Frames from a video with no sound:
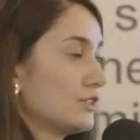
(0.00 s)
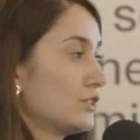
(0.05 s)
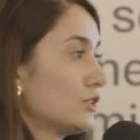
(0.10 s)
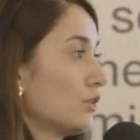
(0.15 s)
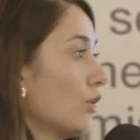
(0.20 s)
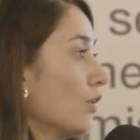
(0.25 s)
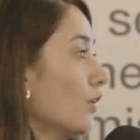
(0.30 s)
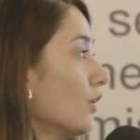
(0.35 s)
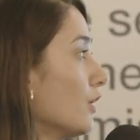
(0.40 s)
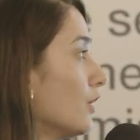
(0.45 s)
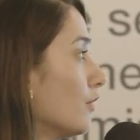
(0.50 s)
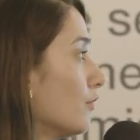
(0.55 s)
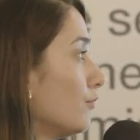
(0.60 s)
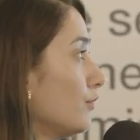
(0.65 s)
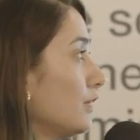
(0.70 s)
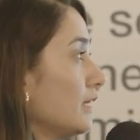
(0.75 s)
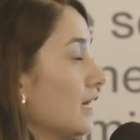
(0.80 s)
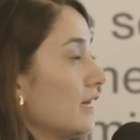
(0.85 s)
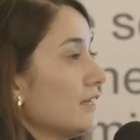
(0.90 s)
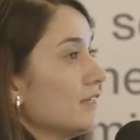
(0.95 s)
So
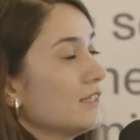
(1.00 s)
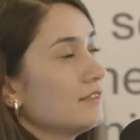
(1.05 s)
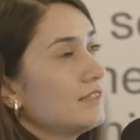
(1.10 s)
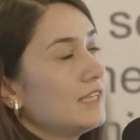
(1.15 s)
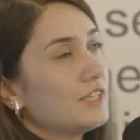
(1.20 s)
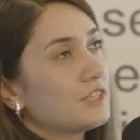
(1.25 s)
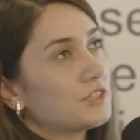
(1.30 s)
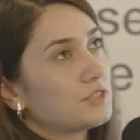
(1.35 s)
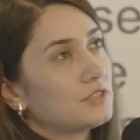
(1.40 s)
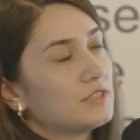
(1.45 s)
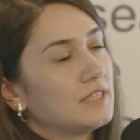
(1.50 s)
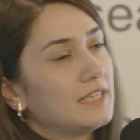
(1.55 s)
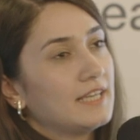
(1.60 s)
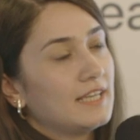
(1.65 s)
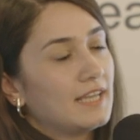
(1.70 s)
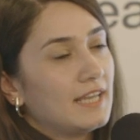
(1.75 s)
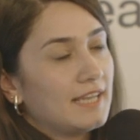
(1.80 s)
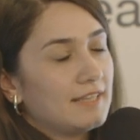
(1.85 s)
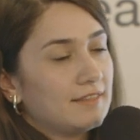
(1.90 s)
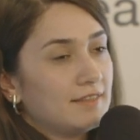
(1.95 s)
we are not
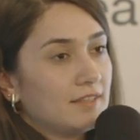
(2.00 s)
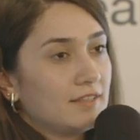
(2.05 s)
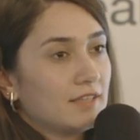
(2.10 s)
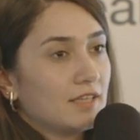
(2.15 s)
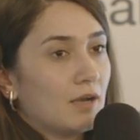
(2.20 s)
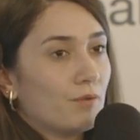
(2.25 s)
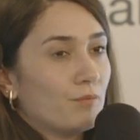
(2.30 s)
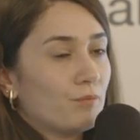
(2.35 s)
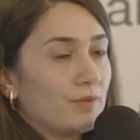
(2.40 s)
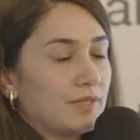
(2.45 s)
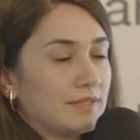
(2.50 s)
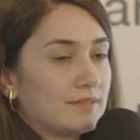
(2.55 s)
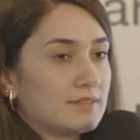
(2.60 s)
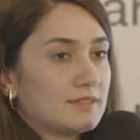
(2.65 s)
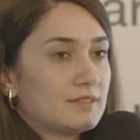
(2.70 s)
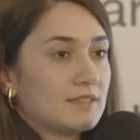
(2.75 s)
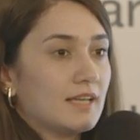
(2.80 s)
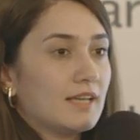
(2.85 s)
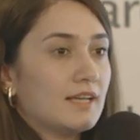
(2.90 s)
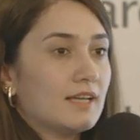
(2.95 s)
actually ending up
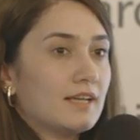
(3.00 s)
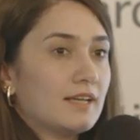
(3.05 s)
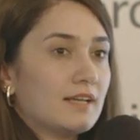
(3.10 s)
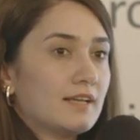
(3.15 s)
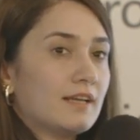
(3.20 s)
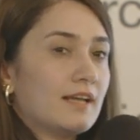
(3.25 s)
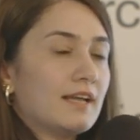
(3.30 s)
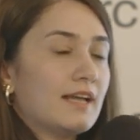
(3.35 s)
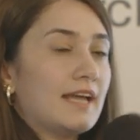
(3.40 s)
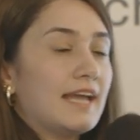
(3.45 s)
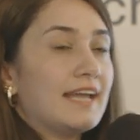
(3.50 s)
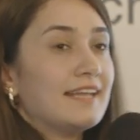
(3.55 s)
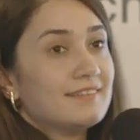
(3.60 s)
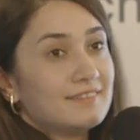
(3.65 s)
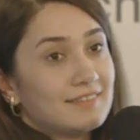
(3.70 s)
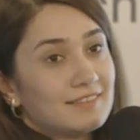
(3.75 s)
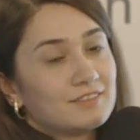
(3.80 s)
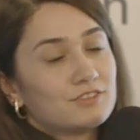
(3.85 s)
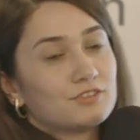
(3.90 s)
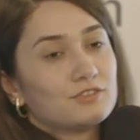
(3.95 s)
with
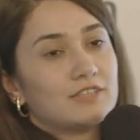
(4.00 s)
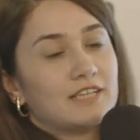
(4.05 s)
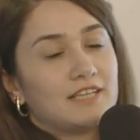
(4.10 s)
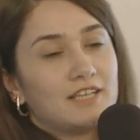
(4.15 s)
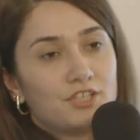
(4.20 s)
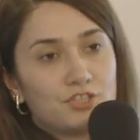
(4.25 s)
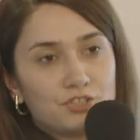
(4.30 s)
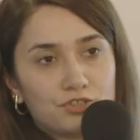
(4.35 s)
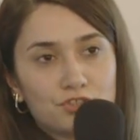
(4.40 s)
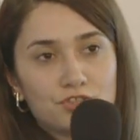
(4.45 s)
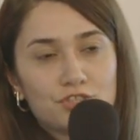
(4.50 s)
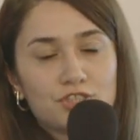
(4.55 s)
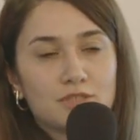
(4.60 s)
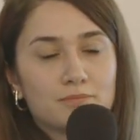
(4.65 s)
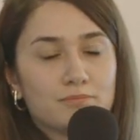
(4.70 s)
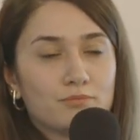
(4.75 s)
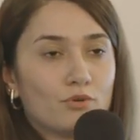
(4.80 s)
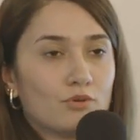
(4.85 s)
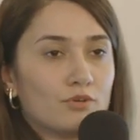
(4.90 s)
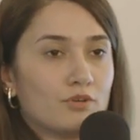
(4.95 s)
ending the
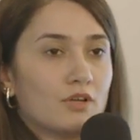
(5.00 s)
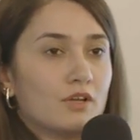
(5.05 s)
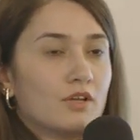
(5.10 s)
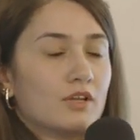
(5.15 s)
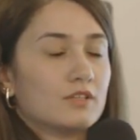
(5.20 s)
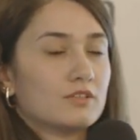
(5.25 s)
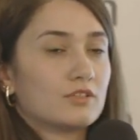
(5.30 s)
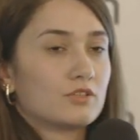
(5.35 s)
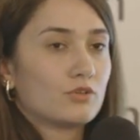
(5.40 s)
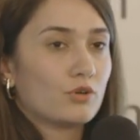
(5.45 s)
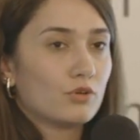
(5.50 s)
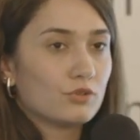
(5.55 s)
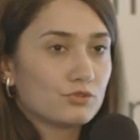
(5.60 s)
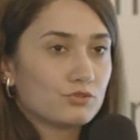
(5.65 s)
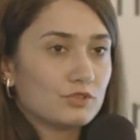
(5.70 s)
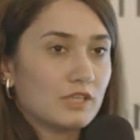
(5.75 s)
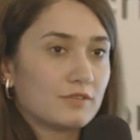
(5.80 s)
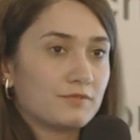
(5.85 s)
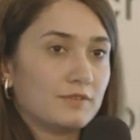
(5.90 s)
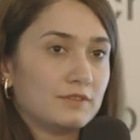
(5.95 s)
relationship or the
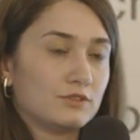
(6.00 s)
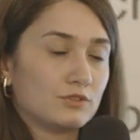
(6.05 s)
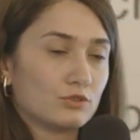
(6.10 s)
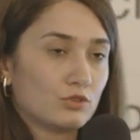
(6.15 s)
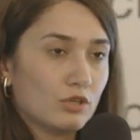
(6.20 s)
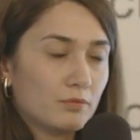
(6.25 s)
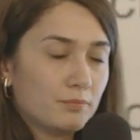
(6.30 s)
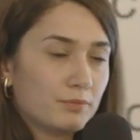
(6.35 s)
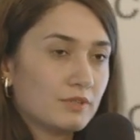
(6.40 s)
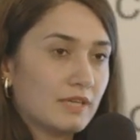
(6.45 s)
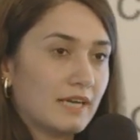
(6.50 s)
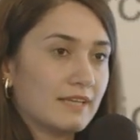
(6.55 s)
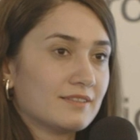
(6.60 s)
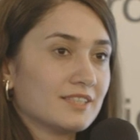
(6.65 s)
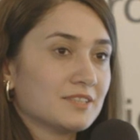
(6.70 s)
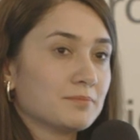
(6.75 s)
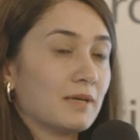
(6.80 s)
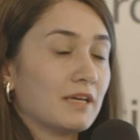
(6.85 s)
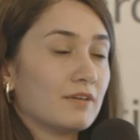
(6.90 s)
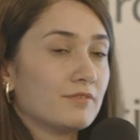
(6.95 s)
contract with the
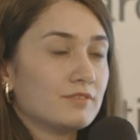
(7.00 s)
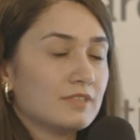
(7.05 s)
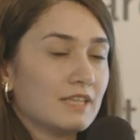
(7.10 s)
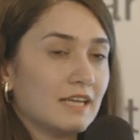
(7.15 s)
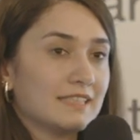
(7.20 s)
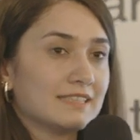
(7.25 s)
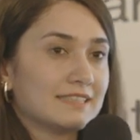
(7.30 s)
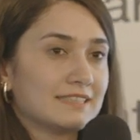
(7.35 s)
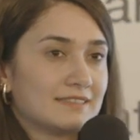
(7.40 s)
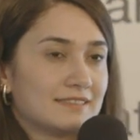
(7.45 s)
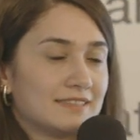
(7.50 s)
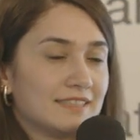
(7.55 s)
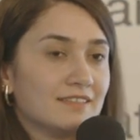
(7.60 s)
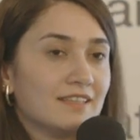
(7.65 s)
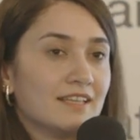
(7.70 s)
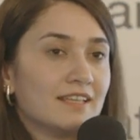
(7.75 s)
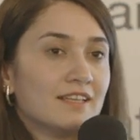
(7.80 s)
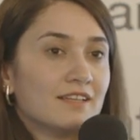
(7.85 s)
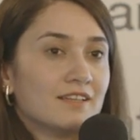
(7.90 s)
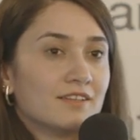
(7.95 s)
copywriters, but we are
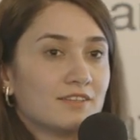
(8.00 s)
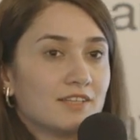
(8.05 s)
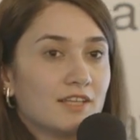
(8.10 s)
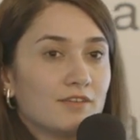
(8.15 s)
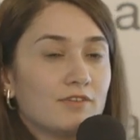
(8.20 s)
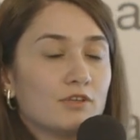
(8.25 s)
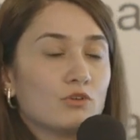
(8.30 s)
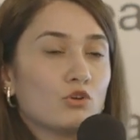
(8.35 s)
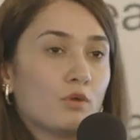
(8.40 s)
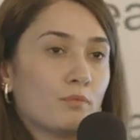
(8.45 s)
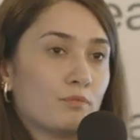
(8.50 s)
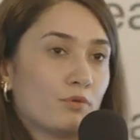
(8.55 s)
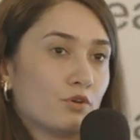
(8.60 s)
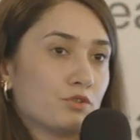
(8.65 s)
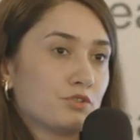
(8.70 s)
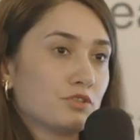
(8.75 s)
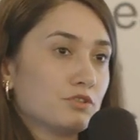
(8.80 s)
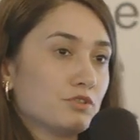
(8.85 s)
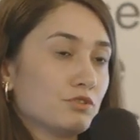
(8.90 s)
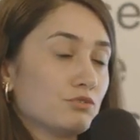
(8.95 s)
still giving
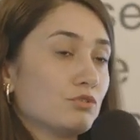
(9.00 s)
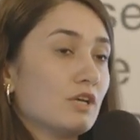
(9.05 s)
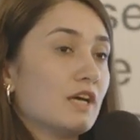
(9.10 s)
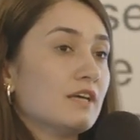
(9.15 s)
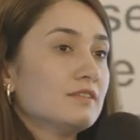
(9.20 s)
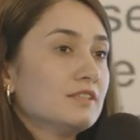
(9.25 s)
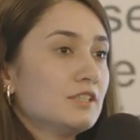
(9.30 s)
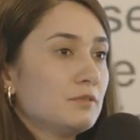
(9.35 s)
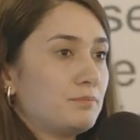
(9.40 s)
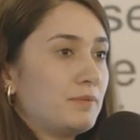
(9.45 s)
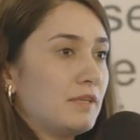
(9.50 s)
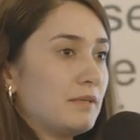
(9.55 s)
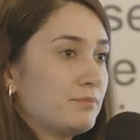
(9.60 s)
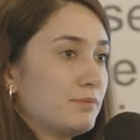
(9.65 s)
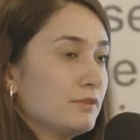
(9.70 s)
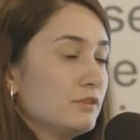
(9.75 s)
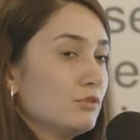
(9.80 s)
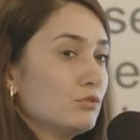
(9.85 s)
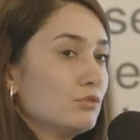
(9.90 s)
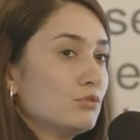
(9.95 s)
opportunity to other
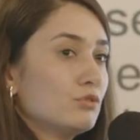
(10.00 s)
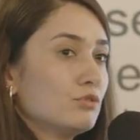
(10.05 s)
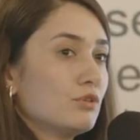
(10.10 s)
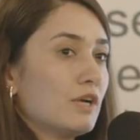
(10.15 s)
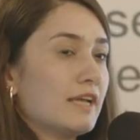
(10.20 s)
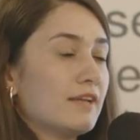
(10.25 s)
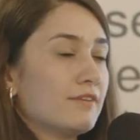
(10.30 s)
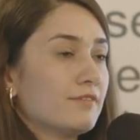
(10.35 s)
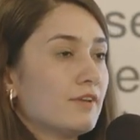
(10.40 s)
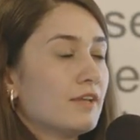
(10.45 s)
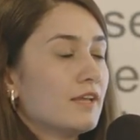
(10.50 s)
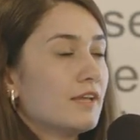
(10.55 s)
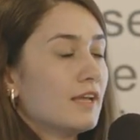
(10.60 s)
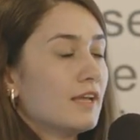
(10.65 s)
people who have